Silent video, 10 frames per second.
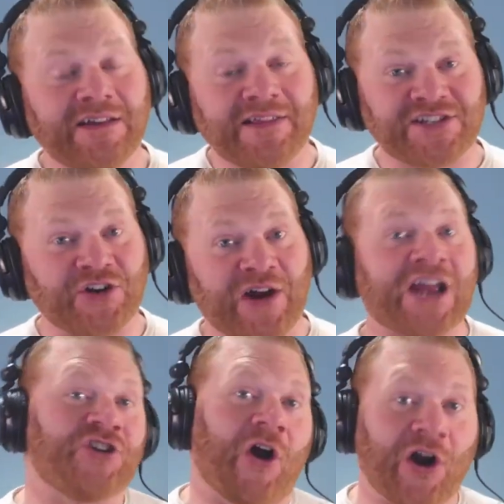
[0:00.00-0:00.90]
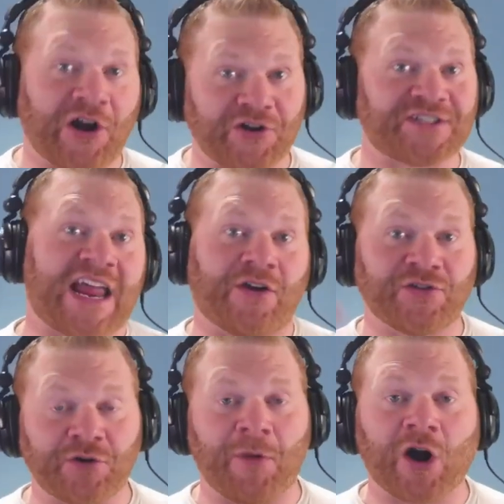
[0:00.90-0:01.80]
That's your HR, your
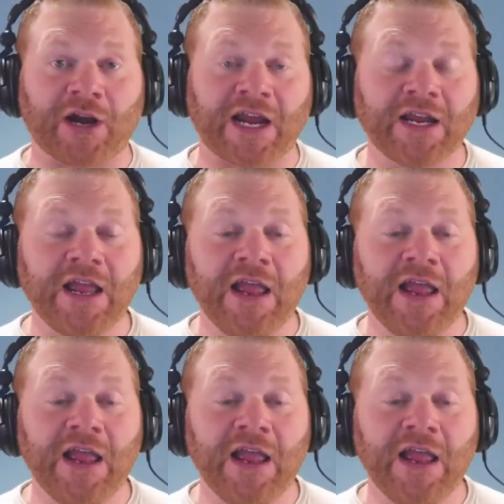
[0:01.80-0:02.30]
sales, your marketing.